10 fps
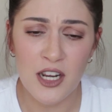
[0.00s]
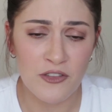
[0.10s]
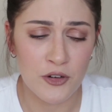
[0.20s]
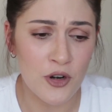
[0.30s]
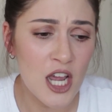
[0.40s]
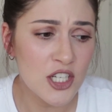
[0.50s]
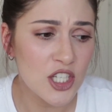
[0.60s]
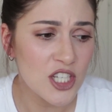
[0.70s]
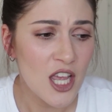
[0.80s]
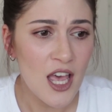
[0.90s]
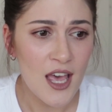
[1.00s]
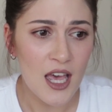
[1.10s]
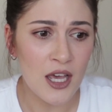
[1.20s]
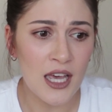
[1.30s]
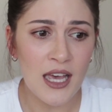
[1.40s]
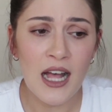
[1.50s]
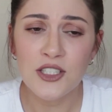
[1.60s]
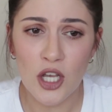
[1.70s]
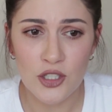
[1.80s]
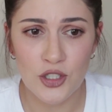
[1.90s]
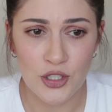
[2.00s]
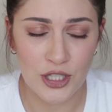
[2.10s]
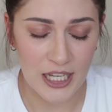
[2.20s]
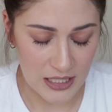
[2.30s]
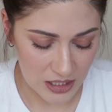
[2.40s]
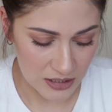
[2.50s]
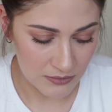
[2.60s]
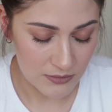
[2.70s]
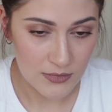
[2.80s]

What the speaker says: bit of a rush. I'll talk to you later.